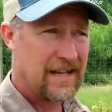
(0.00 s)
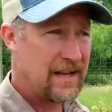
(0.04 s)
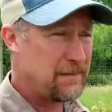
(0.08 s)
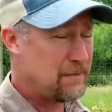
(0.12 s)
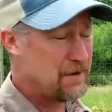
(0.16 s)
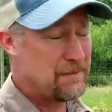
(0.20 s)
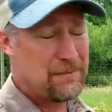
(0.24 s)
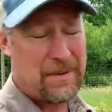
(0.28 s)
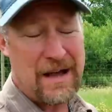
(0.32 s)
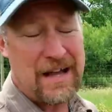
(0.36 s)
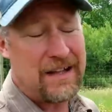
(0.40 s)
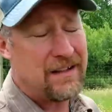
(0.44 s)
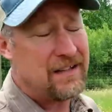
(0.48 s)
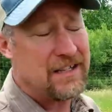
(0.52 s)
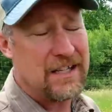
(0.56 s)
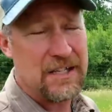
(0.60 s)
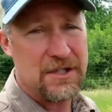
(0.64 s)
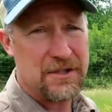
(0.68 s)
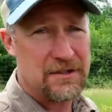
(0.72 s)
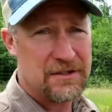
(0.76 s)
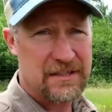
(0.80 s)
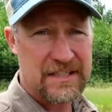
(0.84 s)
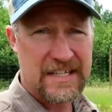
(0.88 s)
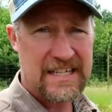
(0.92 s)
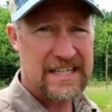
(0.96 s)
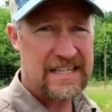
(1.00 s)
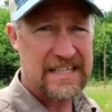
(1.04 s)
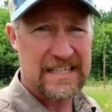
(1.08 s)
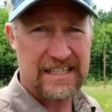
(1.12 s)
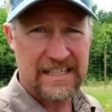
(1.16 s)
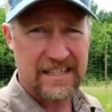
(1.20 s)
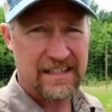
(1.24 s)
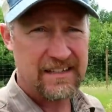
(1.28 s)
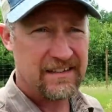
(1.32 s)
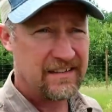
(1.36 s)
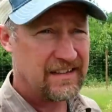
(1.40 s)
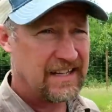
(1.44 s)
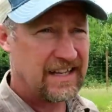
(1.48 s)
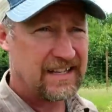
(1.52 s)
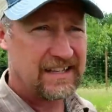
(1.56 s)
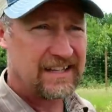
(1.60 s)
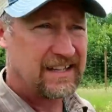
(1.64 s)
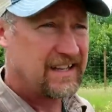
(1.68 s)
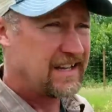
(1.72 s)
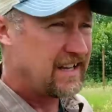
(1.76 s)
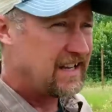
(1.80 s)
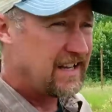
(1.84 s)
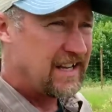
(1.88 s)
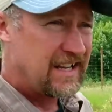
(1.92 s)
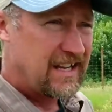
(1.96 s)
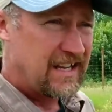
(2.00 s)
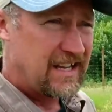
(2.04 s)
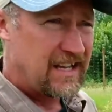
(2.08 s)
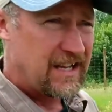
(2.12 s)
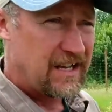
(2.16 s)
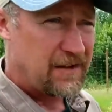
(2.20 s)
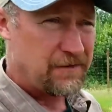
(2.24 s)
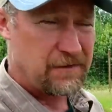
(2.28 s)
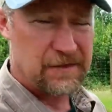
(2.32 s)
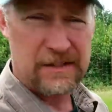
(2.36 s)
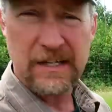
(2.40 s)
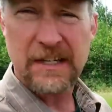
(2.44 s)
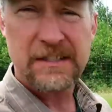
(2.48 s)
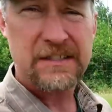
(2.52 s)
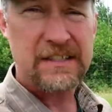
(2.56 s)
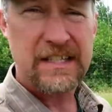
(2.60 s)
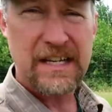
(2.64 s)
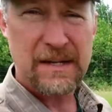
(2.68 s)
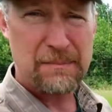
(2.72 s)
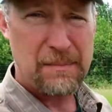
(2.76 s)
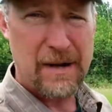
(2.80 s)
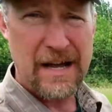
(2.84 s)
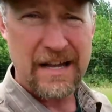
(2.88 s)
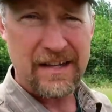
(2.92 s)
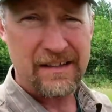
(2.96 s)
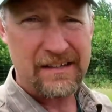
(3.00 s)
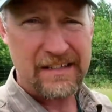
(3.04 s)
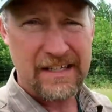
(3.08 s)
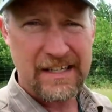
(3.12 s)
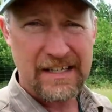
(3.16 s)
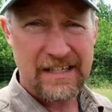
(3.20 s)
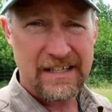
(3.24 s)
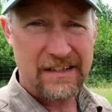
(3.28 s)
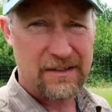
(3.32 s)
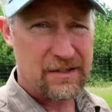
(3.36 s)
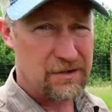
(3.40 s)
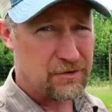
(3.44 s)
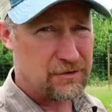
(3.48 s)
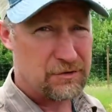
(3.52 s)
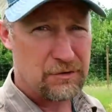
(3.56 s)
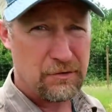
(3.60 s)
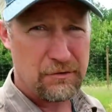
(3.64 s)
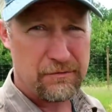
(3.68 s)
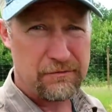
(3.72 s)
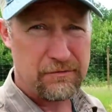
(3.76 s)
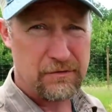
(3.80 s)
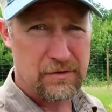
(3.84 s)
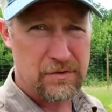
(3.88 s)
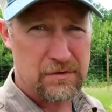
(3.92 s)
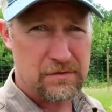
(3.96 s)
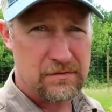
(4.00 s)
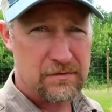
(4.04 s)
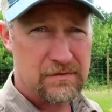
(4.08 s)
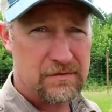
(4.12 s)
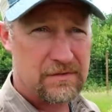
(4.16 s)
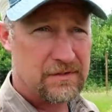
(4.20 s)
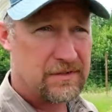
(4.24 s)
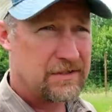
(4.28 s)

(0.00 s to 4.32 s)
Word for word: I mean, pollination's key. That, yeah, if it doesn't get pollinated, there's no fruit.